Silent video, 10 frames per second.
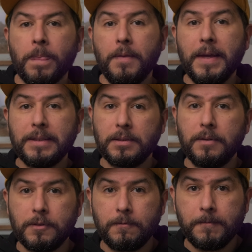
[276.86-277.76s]
That
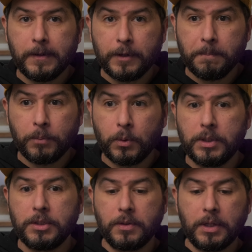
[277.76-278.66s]
stuff is very
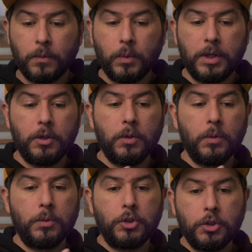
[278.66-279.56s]
important so that what
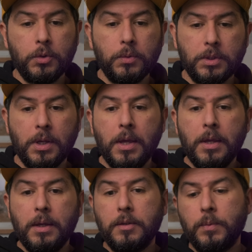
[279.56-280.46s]
you shoot
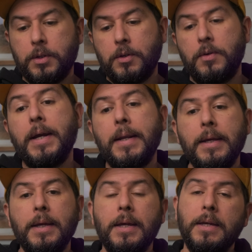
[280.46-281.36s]
is what you're
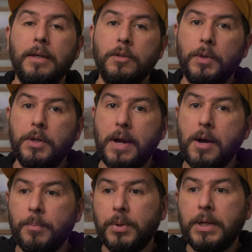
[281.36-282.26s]
grading, is what you're
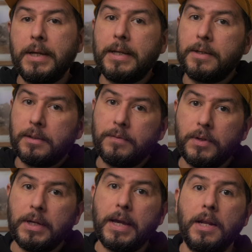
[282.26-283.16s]
outputting and
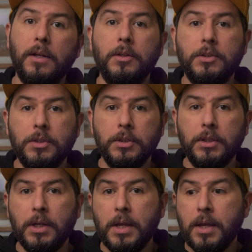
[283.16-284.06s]
delivering, and it looks
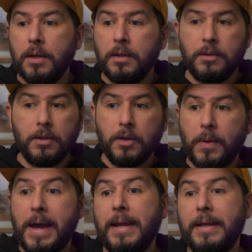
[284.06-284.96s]
good,
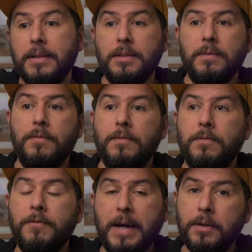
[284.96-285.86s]
at its
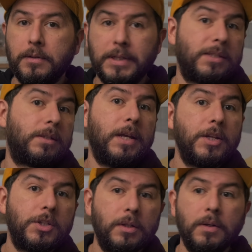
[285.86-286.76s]
final
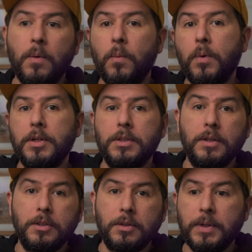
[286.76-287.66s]
destination where it's
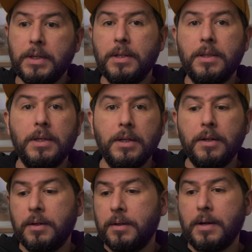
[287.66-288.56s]
going to screen,
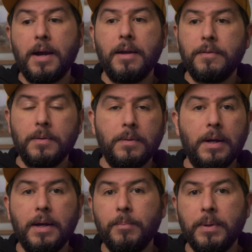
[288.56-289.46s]
theater, iPhone,
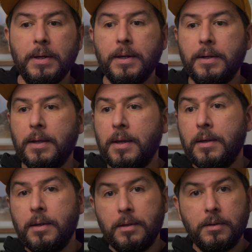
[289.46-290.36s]
iPad,
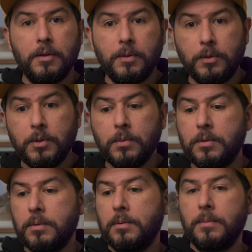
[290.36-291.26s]

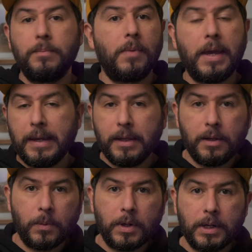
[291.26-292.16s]
YouTube,
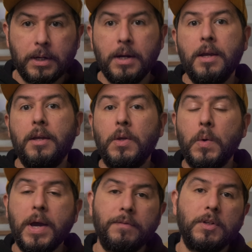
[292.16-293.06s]
anywhere. You
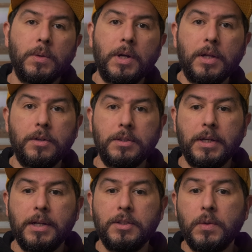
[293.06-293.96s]
have to know color
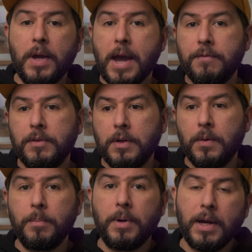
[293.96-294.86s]
science. You have to know
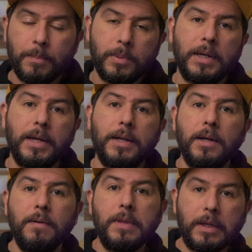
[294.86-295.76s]
the pipeline
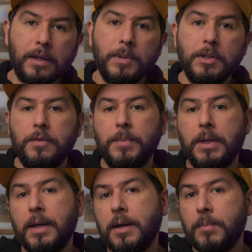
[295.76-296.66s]
of the image from the
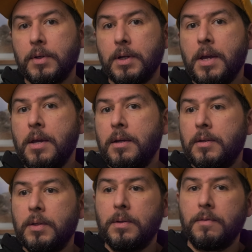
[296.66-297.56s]
camera
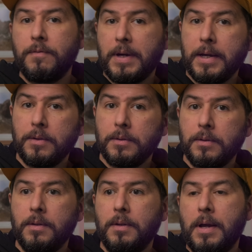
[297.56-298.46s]
to the
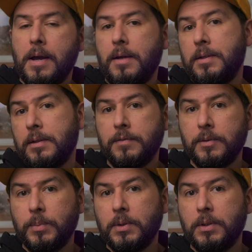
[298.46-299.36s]
final
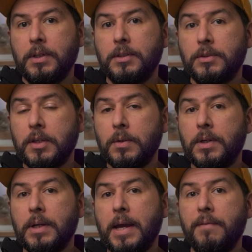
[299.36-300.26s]
deliverable so that you
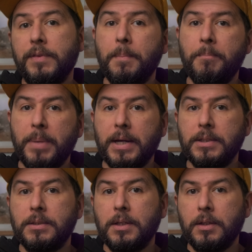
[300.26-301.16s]
can have the
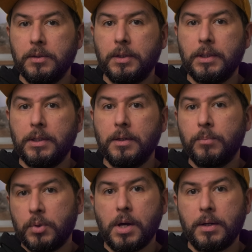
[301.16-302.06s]
best looking
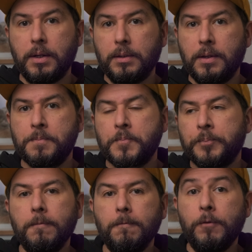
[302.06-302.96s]
product.
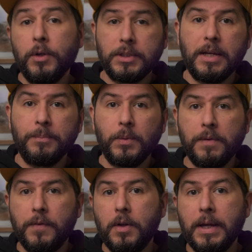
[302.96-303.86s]
For example,
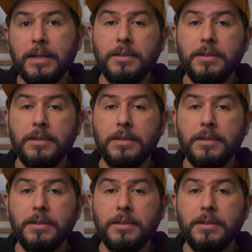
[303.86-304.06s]
we've all had